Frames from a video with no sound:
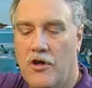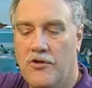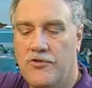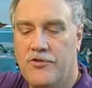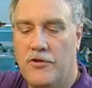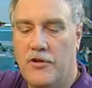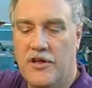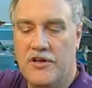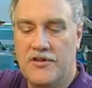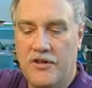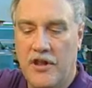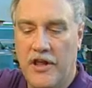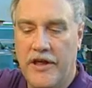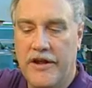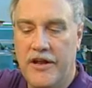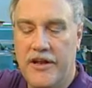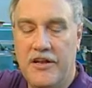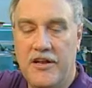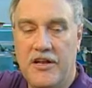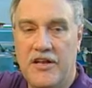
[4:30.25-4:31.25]
also less
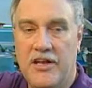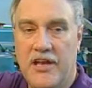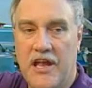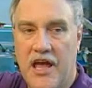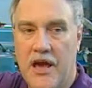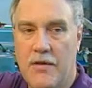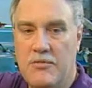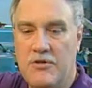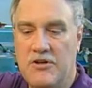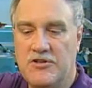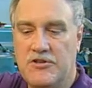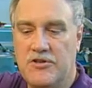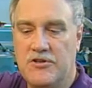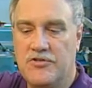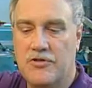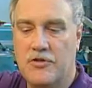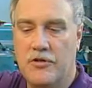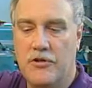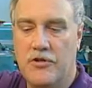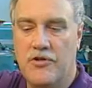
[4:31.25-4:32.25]
likely to damage the
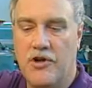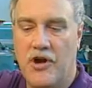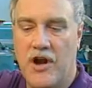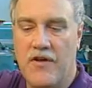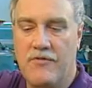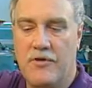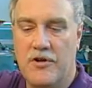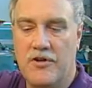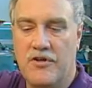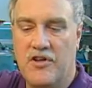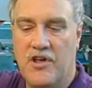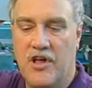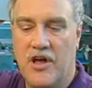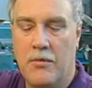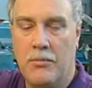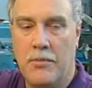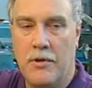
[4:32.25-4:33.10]
screwdriver tip.